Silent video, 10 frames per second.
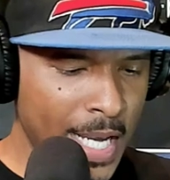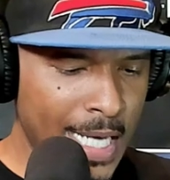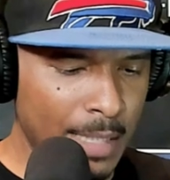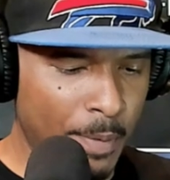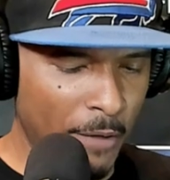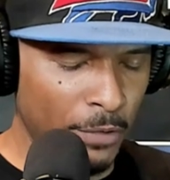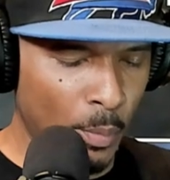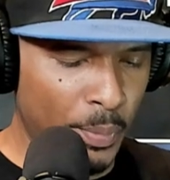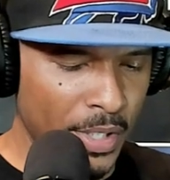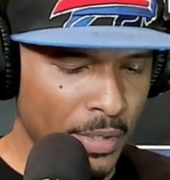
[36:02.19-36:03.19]
the Buffalo
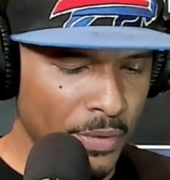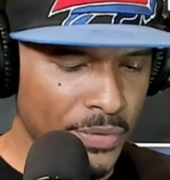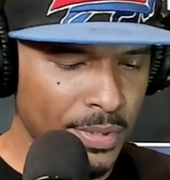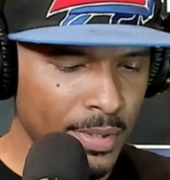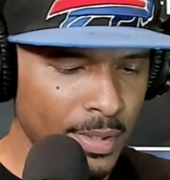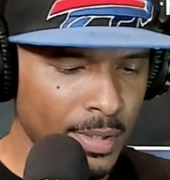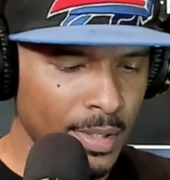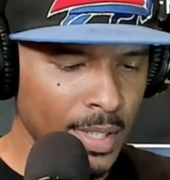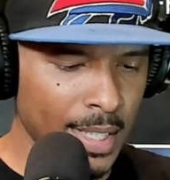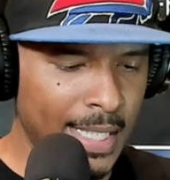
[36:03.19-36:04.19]
Bills,
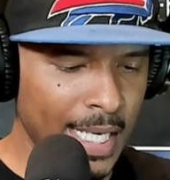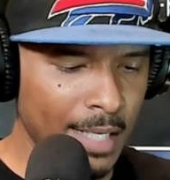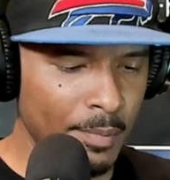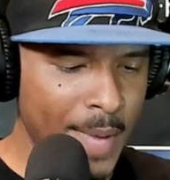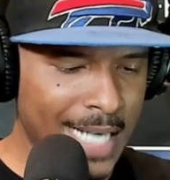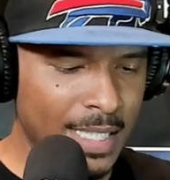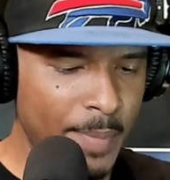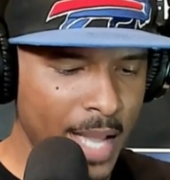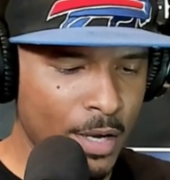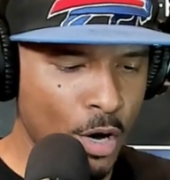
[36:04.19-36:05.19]
again,
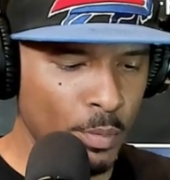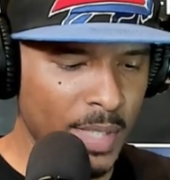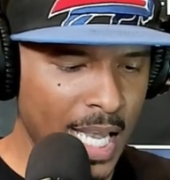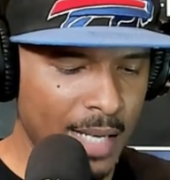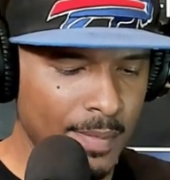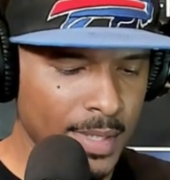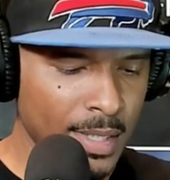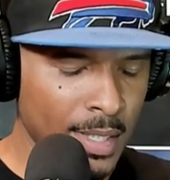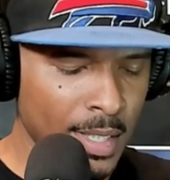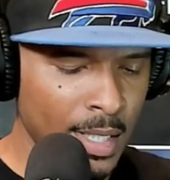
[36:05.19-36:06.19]
back-to-back home games,
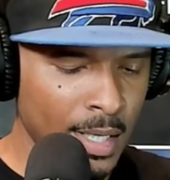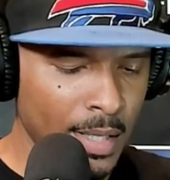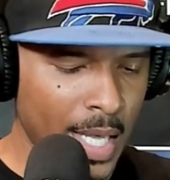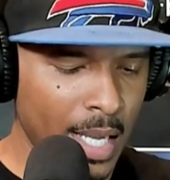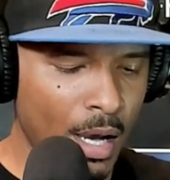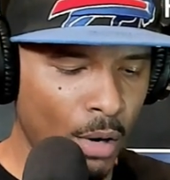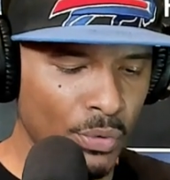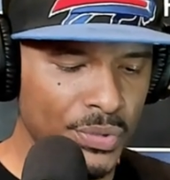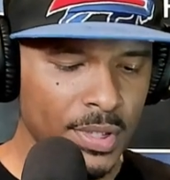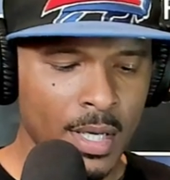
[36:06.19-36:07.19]
they
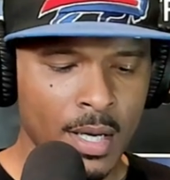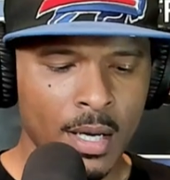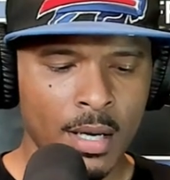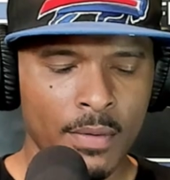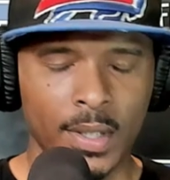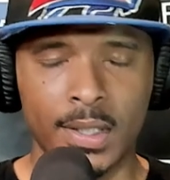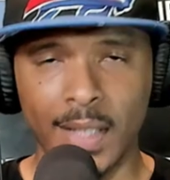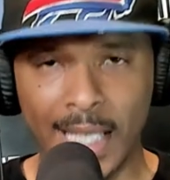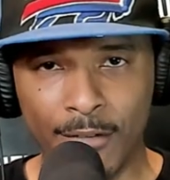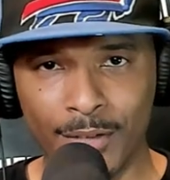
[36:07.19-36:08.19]
host the
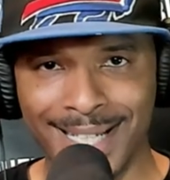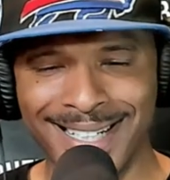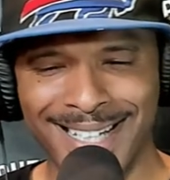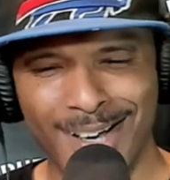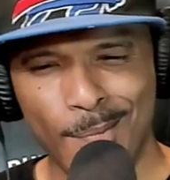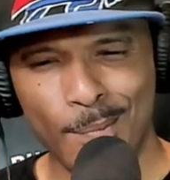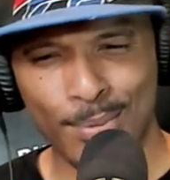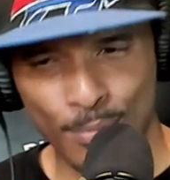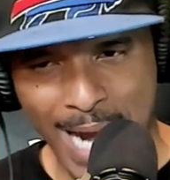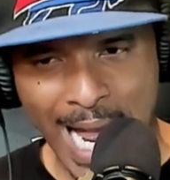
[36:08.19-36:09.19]
Cleveland
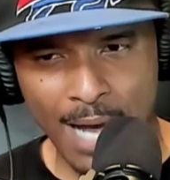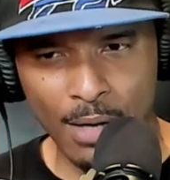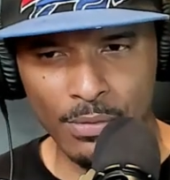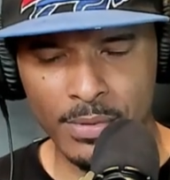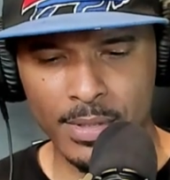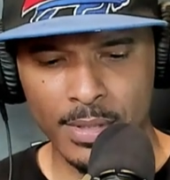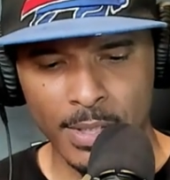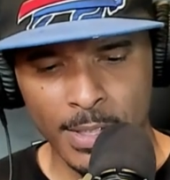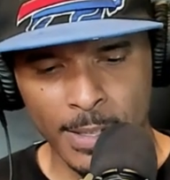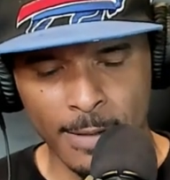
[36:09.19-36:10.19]
Browns.
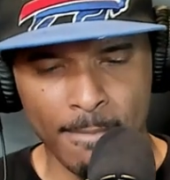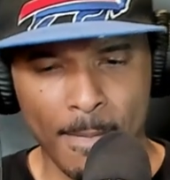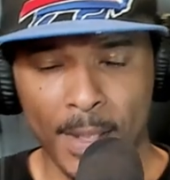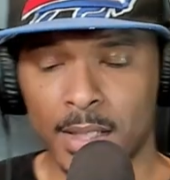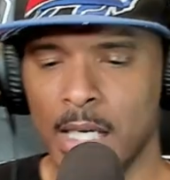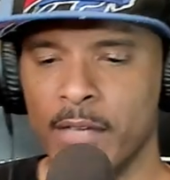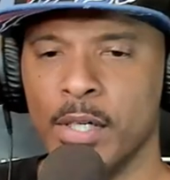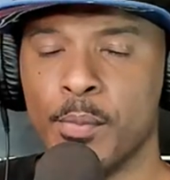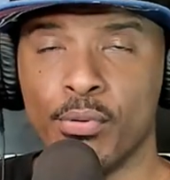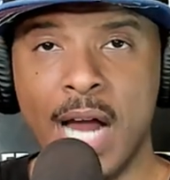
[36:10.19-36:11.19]
The
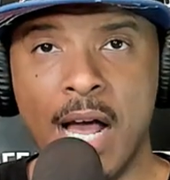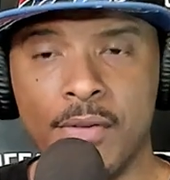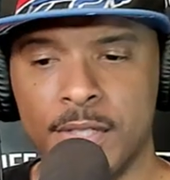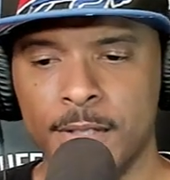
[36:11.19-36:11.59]
Cleveland Browns.